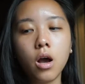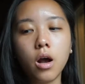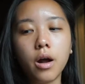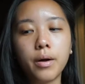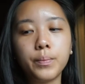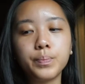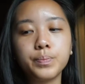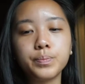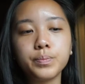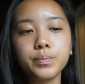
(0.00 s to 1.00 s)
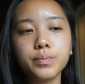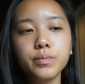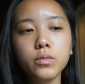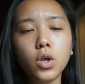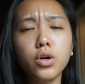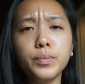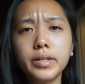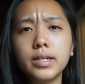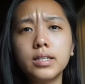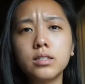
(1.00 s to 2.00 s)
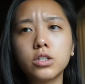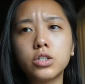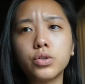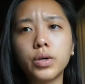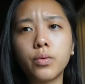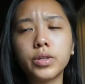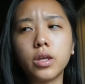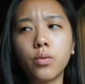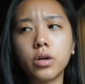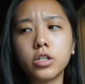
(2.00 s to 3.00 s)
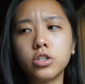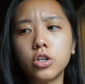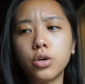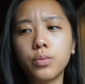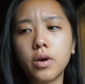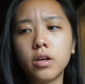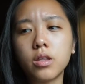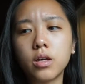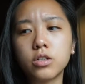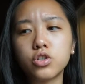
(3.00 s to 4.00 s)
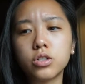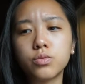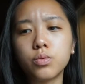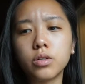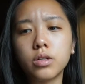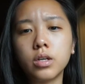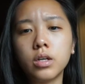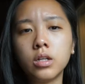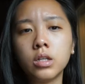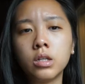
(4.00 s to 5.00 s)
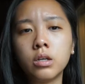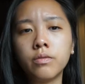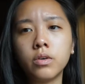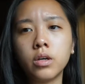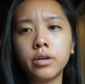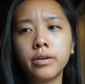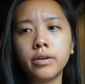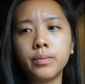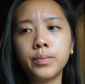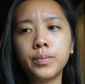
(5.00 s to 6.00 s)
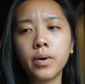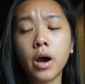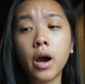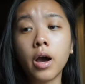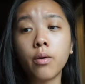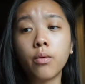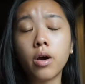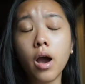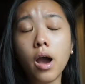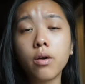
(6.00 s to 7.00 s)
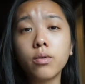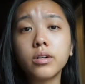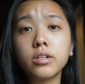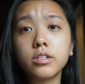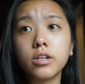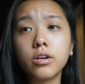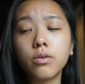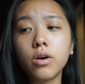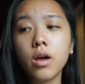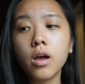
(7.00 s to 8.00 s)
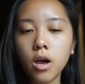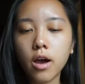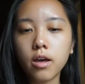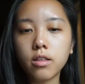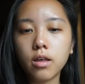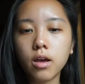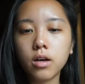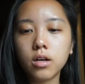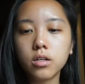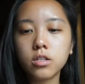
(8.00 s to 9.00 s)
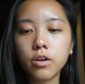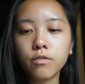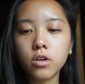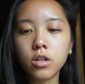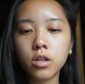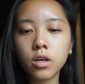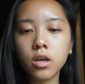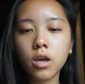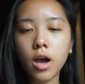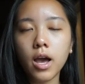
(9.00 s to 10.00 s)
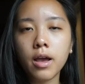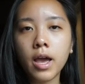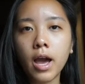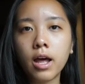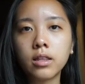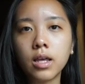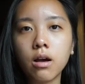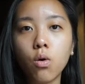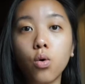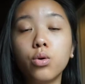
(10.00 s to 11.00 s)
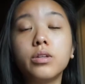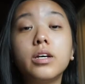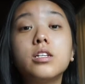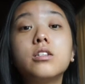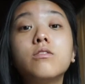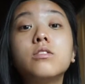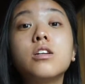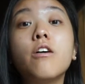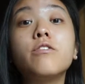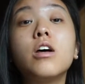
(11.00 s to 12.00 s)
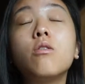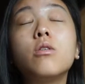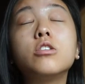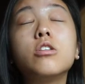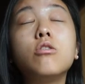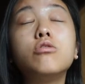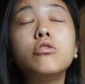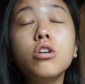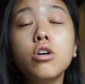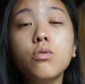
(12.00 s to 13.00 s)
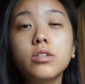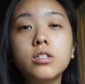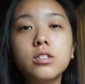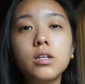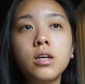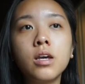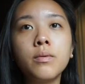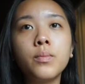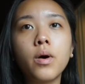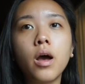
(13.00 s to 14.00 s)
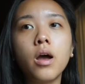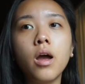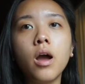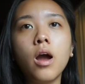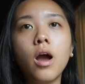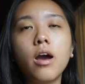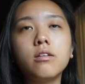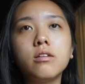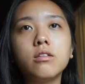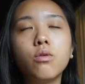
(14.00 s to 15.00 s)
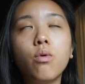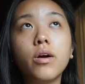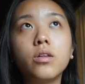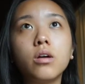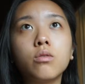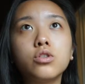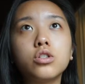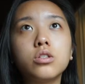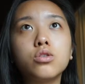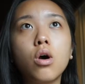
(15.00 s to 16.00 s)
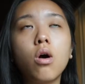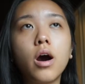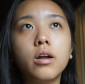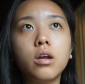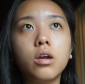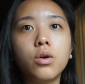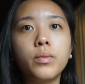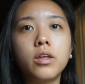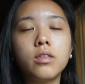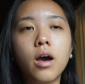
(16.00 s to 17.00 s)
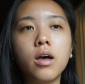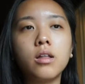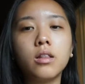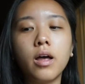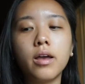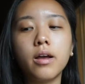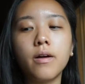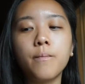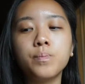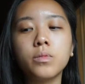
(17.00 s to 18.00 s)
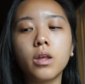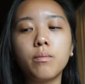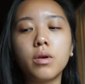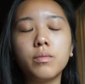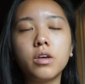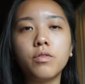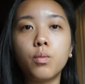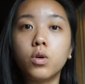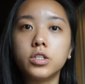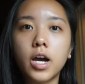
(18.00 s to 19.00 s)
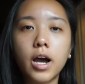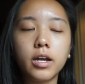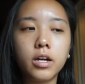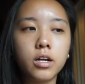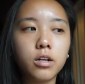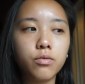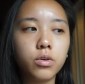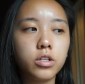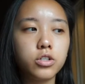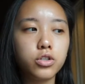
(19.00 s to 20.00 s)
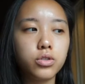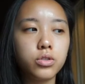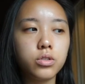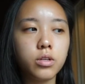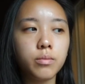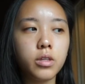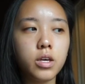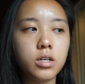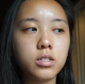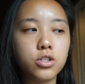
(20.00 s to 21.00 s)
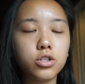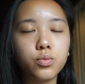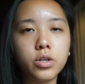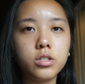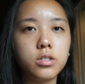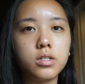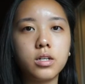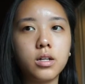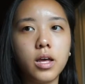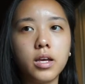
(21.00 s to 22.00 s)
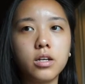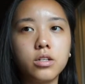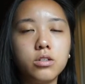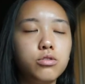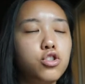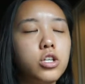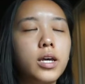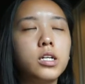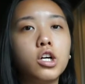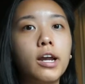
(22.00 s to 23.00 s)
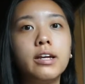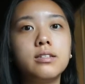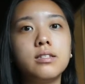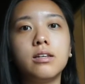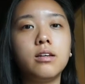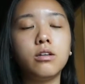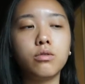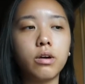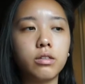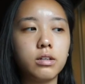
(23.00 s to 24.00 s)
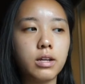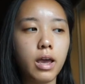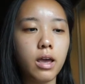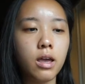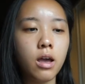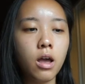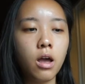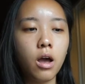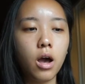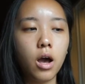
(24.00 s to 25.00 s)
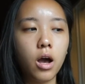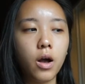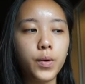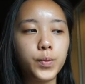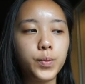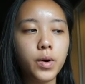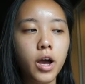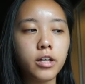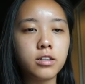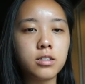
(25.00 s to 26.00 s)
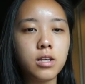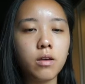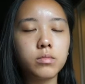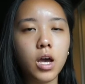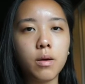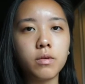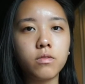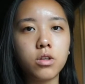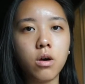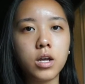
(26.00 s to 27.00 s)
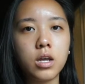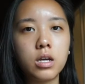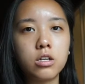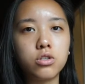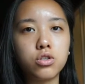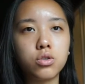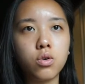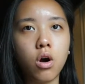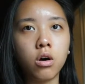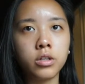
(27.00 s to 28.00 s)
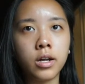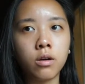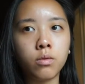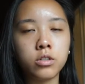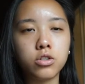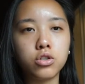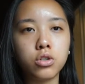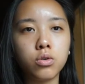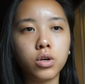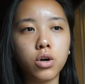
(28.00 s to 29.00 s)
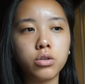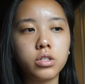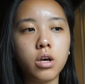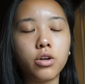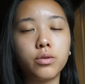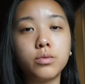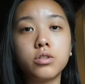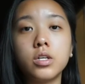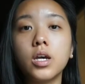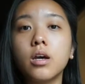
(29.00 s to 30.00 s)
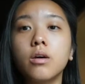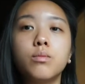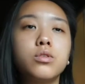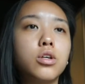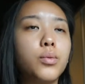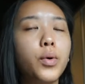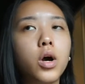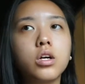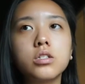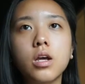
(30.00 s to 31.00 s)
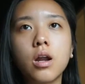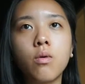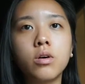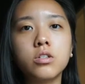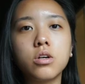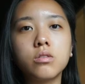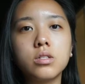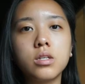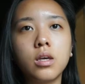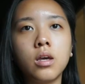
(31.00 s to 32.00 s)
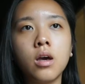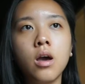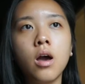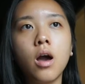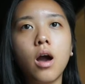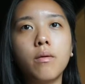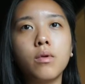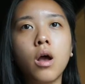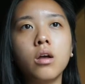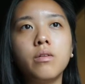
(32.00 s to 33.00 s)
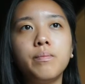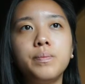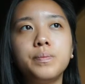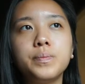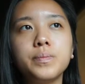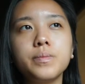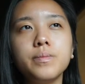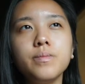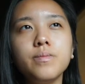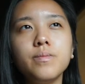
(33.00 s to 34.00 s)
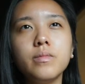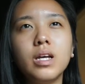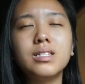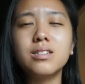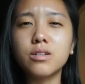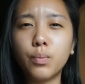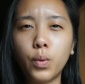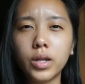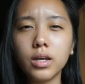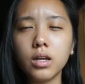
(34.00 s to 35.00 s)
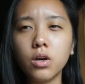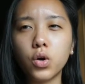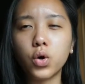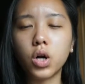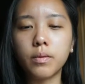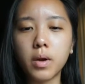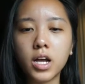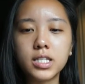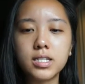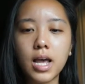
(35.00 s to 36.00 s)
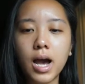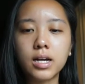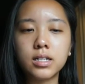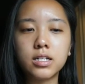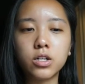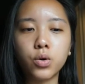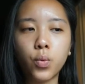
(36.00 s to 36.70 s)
are pleased or doing what they want to do. But I think it's just really living by what I want to do. I think definitely I had like a whole list of stuff that I wanted to go do and see, but I think the weather was just so hot and humid that it like made me even more tired of wanting to do some things and just wanting to seek like shade or AC throughout the day. But at the same time, even though I didn't get to do all that I wanted to do or go see all the museums or the parks that I wanted to go see, I'm not disappointed or I'm not sad either